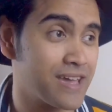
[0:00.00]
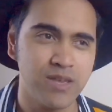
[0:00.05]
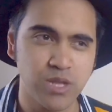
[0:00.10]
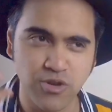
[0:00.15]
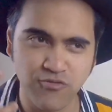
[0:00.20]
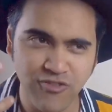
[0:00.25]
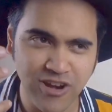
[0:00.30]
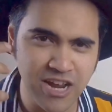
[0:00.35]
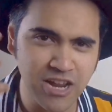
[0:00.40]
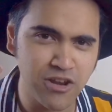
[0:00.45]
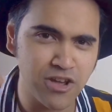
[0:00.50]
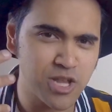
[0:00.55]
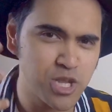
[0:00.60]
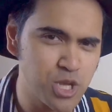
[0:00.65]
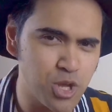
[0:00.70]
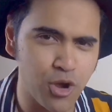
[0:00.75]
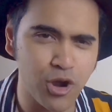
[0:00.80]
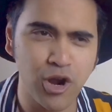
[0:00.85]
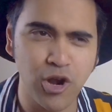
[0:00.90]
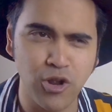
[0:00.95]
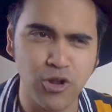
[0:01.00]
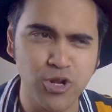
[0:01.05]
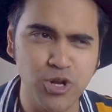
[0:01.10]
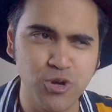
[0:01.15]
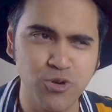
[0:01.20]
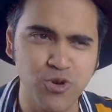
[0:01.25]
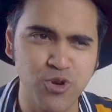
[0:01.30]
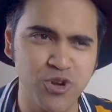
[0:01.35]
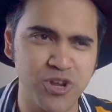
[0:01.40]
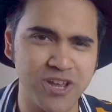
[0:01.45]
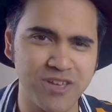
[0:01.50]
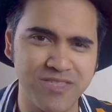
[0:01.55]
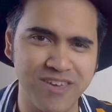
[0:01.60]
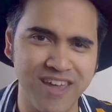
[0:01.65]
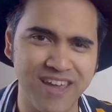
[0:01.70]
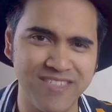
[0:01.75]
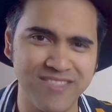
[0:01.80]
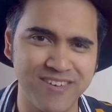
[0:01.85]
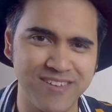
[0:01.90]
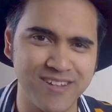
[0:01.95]
There's a really nice psychological trick
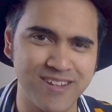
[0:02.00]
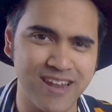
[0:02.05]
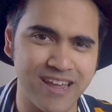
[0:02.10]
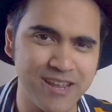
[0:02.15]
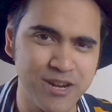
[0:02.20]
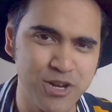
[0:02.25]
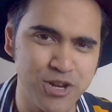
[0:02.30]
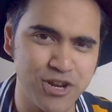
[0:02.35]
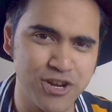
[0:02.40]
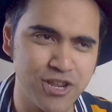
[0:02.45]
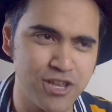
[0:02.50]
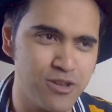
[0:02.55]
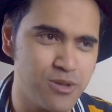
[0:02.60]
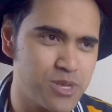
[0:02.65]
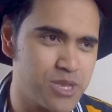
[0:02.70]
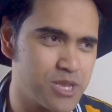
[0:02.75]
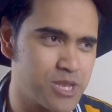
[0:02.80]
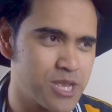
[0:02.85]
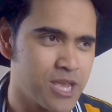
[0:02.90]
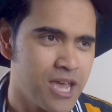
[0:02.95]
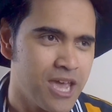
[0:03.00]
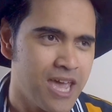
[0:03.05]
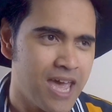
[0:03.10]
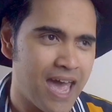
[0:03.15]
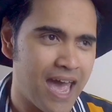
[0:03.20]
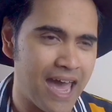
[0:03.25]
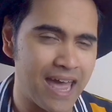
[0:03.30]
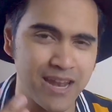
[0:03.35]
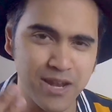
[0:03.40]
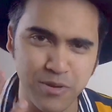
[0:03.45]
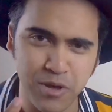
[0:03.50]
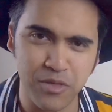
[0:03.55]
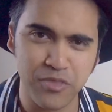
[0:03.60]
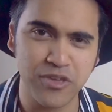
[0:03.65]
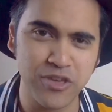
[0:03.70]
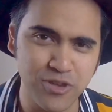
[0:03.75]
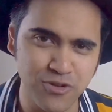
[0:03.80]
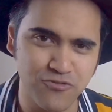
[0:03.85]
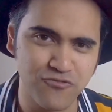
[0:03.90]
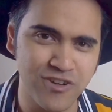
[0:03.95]
there that Adrian uses, and I
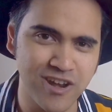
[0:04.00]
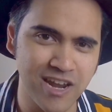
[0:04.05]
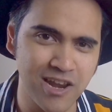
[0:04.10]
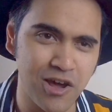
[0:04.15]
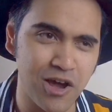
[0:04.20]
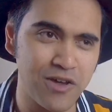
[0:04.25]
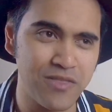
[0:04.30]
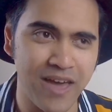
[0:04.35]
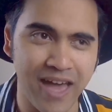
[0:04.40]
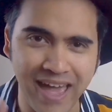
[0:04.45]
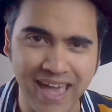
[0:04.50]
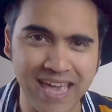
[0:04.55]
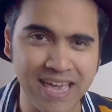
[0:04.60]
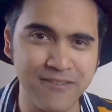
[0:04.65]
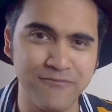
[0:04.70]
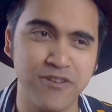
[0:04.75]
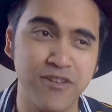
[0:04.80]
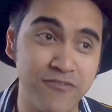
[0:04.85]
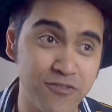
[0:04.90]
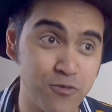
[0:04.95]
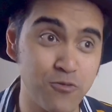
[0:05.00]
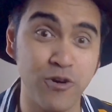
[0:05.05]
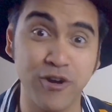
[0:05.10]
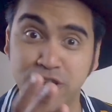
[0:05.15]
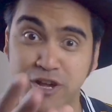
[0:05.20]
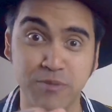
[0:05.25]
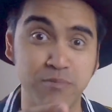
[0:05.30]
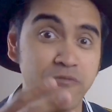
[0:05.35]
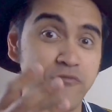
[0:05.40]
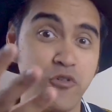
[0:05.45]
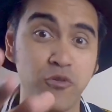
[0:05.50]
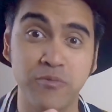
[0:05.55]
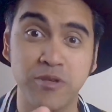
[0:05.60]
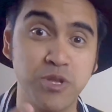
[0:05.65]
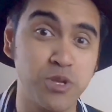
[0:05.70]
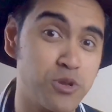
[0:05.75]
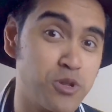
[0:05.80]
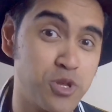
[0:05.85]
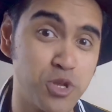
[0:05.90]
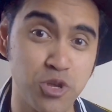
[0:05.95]
think you'll really like that even if you weren't going to perform
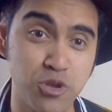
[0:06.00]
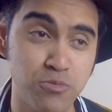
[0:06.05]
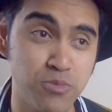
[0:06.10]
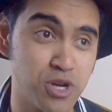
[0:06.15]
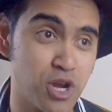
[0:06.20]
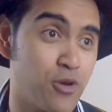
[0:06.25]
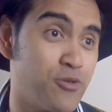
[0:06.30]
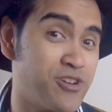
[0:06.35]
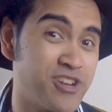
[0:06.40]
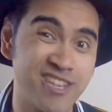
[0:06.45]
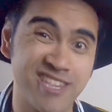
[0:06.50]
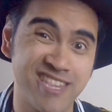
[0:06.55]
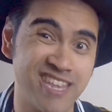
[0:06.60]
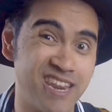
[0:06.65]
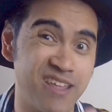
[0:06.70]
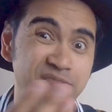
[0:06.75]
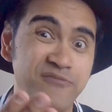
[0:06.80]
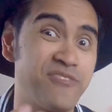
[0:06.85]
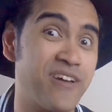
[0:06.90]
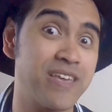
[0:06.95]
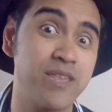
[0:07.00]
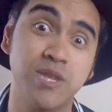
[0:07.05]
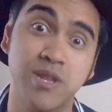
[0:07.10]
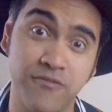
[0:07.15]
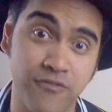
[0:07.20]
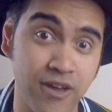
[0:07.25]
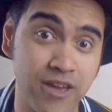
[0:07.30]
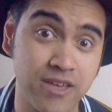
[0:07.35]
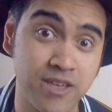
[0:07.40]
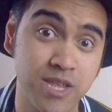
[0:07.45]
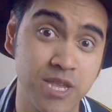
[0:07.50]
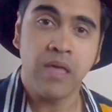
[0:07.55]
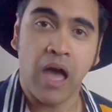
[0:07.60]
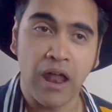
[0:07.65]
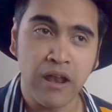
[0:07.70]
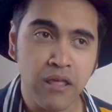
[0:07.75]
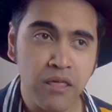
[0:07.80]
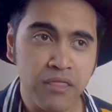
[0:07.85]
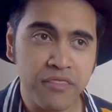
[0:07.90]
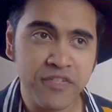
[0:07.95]
this on a Zoom show and just did it face to face.
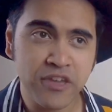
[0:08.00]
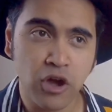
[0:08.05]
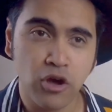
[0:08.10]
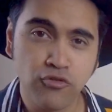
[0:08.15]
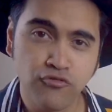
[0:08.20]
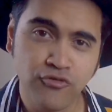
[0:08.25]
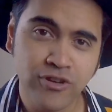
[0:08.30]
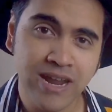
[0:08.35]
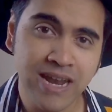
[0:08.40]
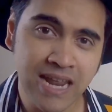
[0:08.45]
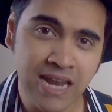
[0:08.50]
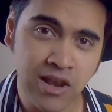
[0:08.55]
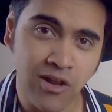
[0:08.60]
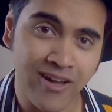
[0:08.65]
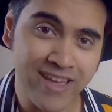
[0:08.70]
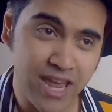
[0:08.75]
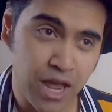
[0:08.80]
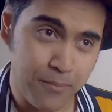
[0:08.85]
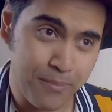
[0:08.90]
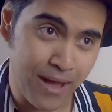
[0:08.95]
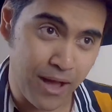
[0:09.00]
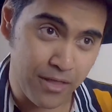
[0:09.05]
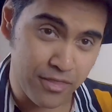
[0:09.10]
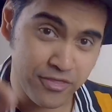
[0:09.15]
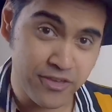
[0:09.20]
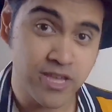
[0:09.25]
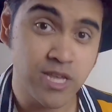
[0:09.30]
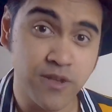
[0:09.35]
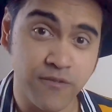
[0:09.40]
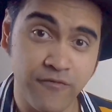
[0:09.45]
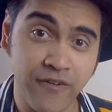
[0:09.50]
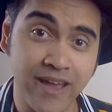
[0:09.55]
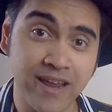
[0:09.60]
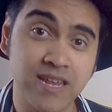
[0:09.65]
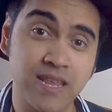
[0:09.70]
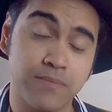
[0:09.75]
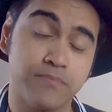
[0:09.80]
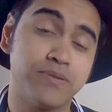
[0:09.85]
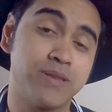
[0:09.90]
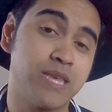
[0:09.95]
Another thing I really like about this
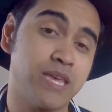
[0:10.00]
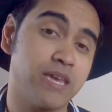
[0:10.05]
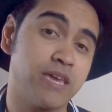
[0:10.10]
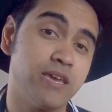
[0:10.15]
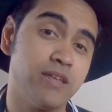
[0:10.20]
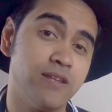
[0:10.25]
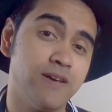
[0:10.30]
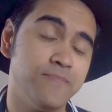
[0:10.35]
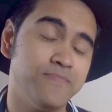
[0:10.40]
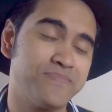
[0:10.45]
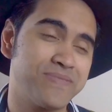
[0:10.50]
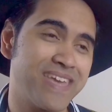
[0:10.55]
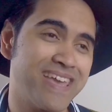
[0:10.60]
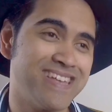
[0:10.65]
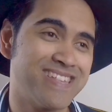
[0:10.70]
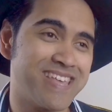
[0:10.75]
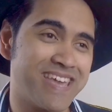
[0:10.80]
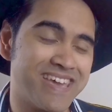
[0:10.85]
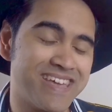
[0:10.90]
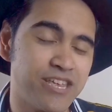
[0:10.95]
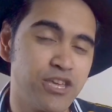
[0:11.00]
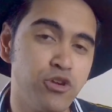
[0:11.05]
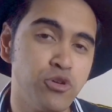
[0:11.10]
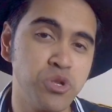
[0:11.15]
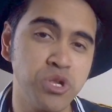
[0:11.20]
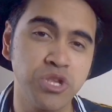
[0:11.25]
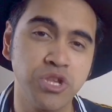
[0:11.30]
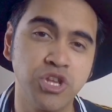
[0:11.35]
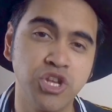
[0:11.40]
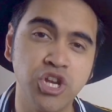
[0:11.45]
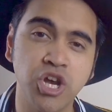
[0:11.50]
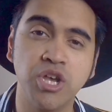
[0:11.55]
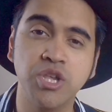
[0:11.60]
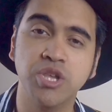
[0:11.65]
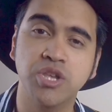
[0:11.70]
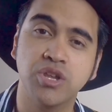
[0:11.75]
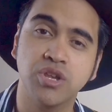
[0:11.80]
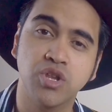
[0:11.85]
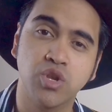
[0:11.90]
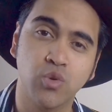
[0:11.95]
effect in particular is that it uses
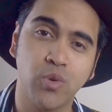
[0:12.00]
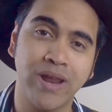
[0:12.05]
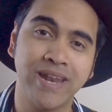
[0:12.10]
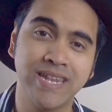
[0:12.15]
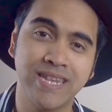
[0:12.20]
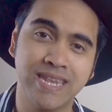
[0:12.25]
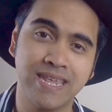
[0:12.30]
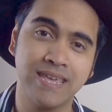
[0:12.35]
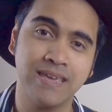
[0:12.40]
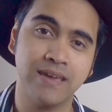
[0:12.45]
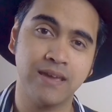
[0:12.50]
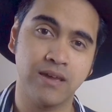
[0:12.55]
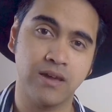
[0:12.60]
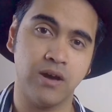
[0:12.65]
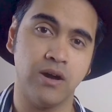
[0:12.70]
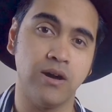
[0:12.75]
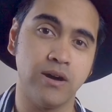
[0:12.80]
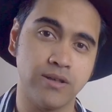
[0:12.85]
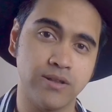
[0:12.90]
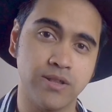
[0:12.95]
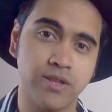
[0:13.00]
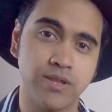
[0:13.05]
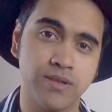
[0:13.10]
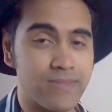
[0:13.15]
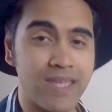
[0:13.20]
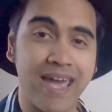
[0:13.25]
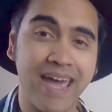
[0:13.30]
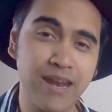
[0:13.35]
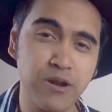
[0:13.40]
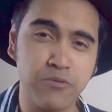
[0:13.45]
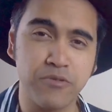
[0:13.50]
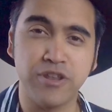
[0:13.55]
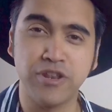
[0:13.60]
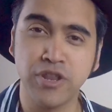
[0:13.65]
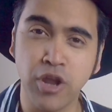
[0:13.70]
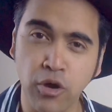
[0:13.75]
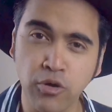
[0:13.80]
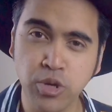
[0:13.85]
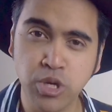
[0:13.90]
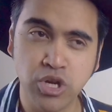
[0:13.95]
just 20 cards. Anyone that
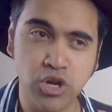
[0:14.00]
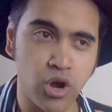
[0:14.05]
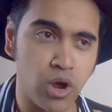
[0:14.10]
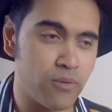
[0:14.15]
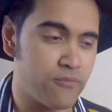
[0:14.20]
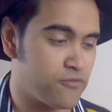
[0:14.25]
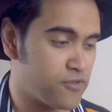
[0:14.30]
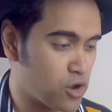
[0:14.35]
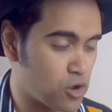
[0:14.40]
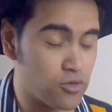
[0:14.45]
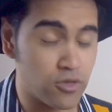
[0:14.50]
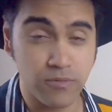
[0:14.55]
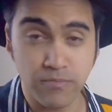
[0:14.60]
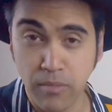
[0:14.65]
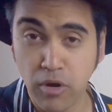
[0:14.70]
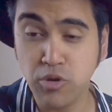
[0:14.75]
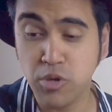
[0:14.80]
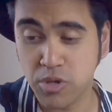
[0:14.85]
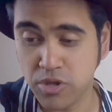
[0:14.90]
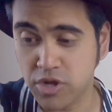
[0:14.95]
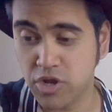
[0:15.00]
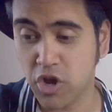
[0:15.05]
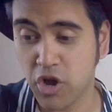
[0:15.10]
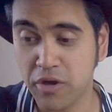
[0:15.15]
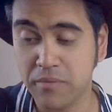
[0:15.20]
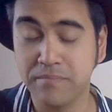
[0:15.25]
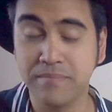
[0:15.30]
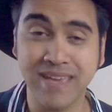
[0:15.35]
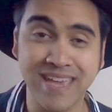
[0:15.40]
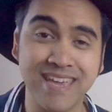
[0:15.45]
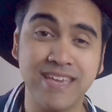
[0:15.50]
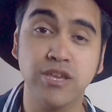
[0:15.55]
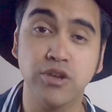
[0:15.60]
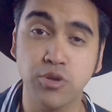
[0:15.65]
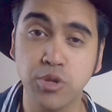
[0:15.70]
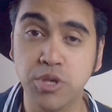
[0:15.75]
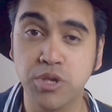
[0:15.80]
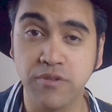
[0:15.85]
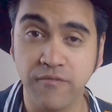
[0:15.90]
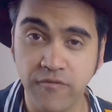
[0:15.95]
knows Triumph know that most of the time it
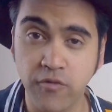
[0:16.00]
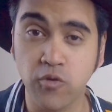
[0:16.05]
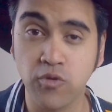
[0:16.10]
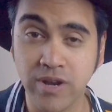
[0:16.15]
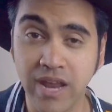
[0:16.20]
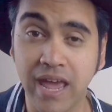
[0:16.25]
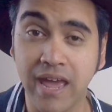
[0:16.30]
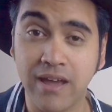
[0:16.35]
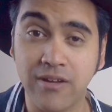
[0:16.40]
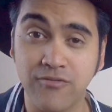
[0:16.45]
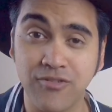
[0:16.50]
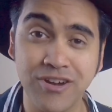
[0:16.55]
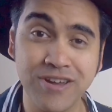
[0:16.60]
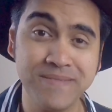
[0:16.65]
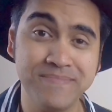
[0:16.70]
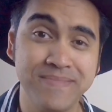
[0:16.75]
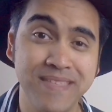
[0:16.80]
uses a full deck, right?